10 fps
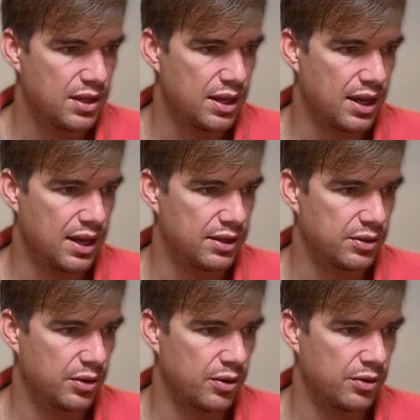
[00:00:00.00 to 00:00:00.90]
and
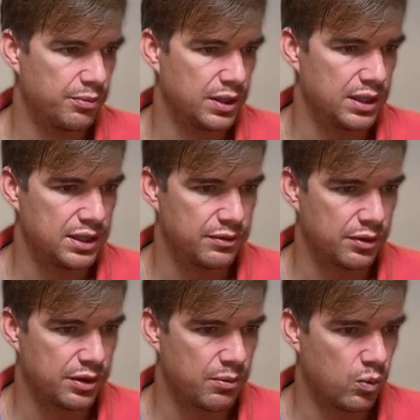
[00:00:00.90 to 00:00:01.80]
on, believe
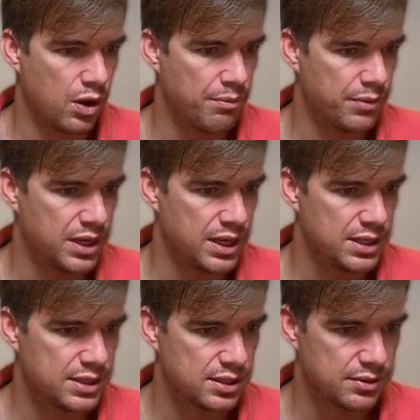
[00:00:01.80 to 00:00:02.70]
on the 1
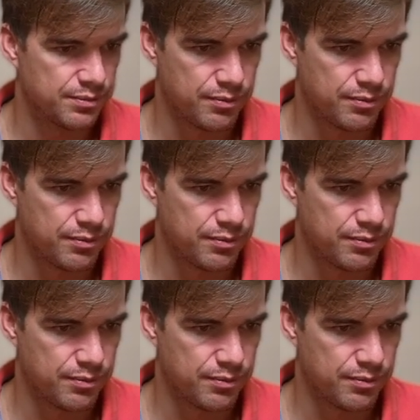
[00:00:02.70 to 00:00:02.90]
minute,